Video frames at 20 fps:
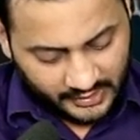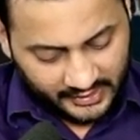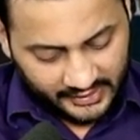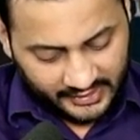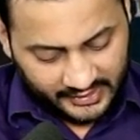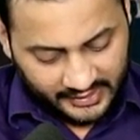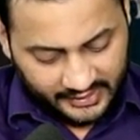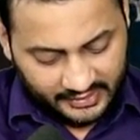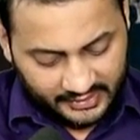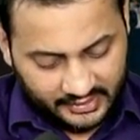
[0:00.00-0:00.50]

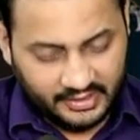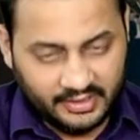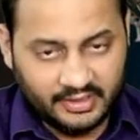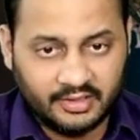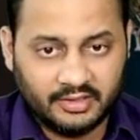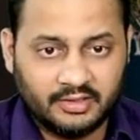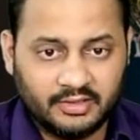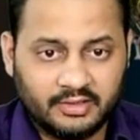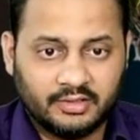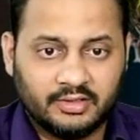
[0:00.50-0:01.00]

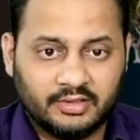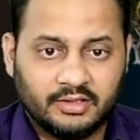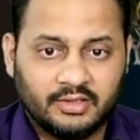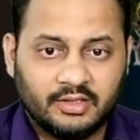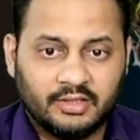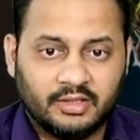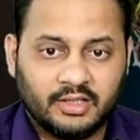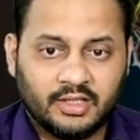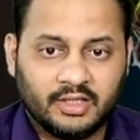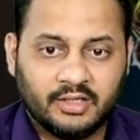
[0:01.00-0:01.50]

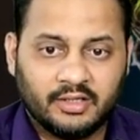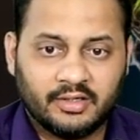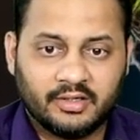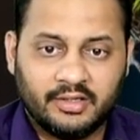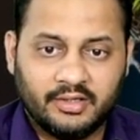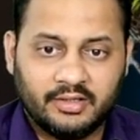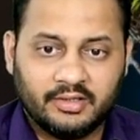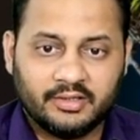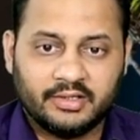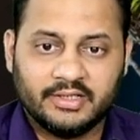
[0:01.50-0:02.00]

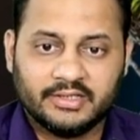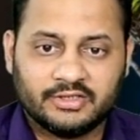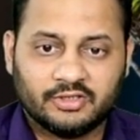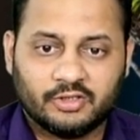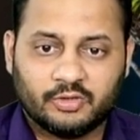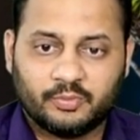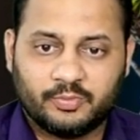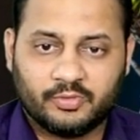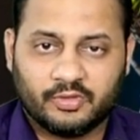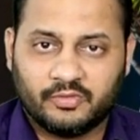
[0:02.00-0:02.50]
800 is
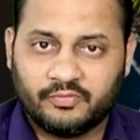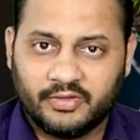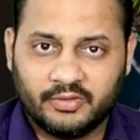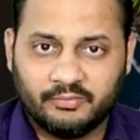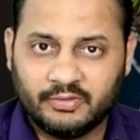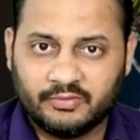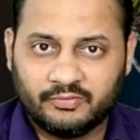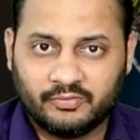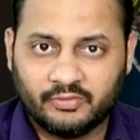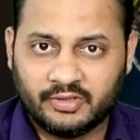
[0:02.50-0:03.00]
your profit
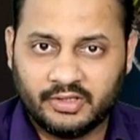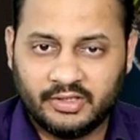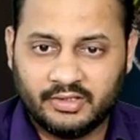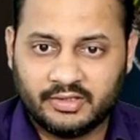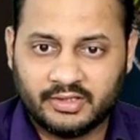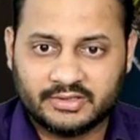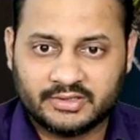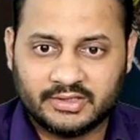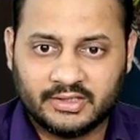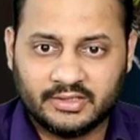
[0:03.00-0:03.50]
before
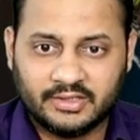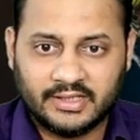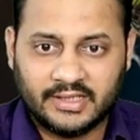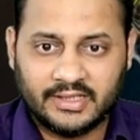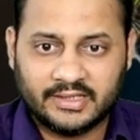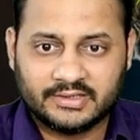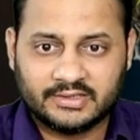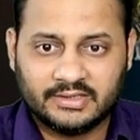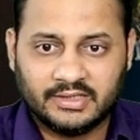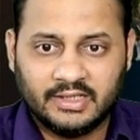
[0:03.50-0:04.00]
interest and
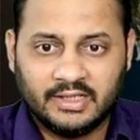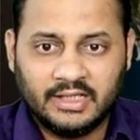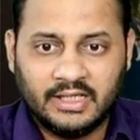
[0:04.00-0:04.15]
tax,